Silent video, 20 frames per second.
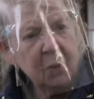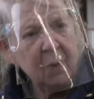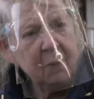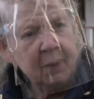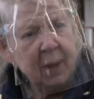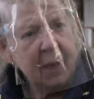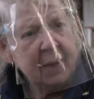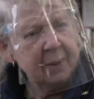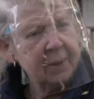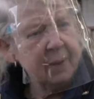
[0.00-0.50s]

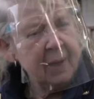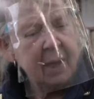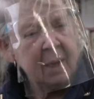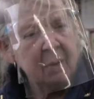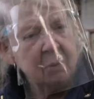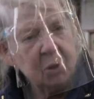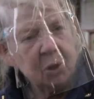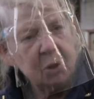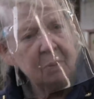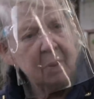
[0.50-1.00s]
done that
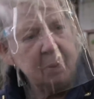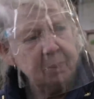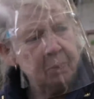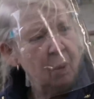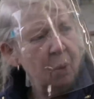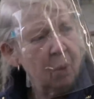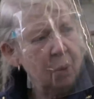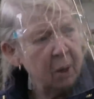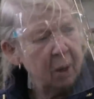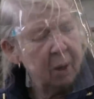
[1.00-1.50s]
now, it'd be
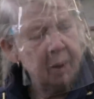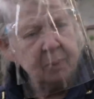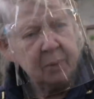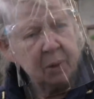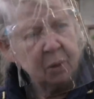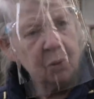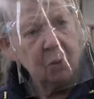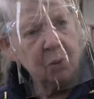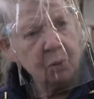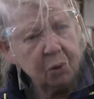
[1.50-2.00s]
more harm
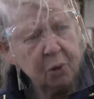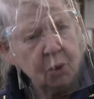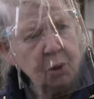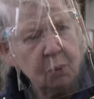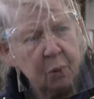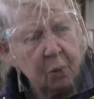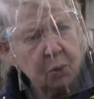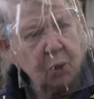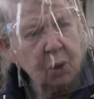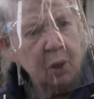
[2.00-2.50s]
than good
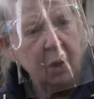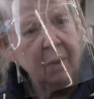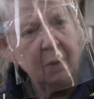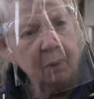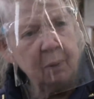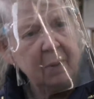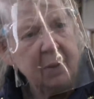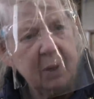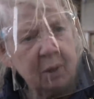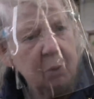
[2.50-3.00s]
to us,
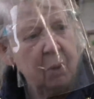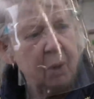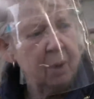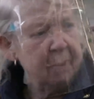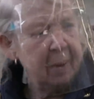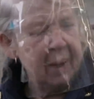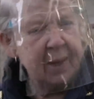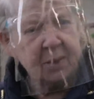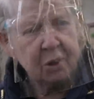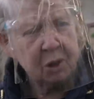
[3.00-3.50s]
like when they're going
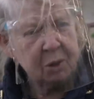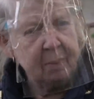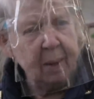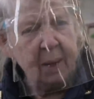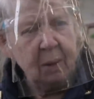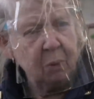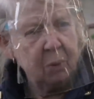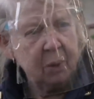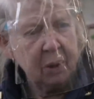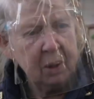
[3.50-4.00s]
about
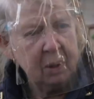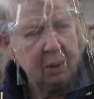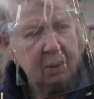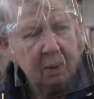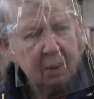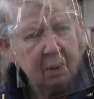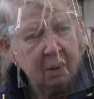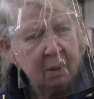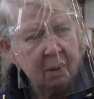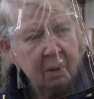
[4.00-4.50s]
smoking.
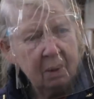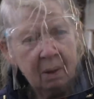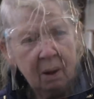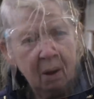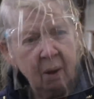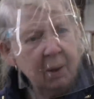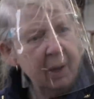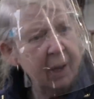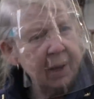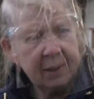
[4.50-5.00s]

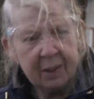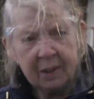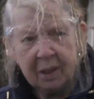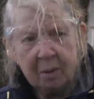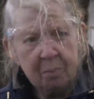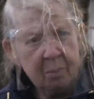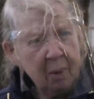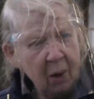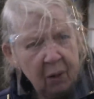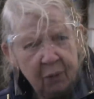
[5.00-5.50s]
I ain't
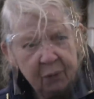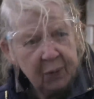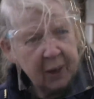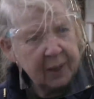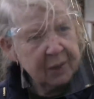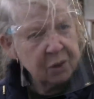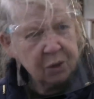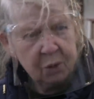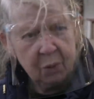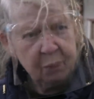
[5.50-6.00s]
giving my
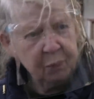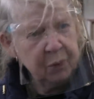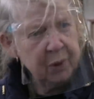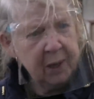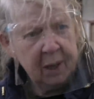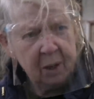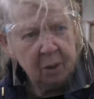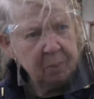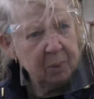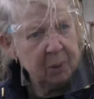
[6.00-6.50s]
fags up for
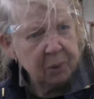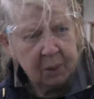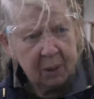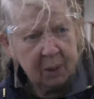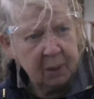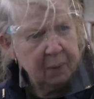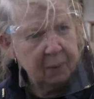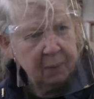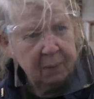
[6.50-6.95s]
nobody.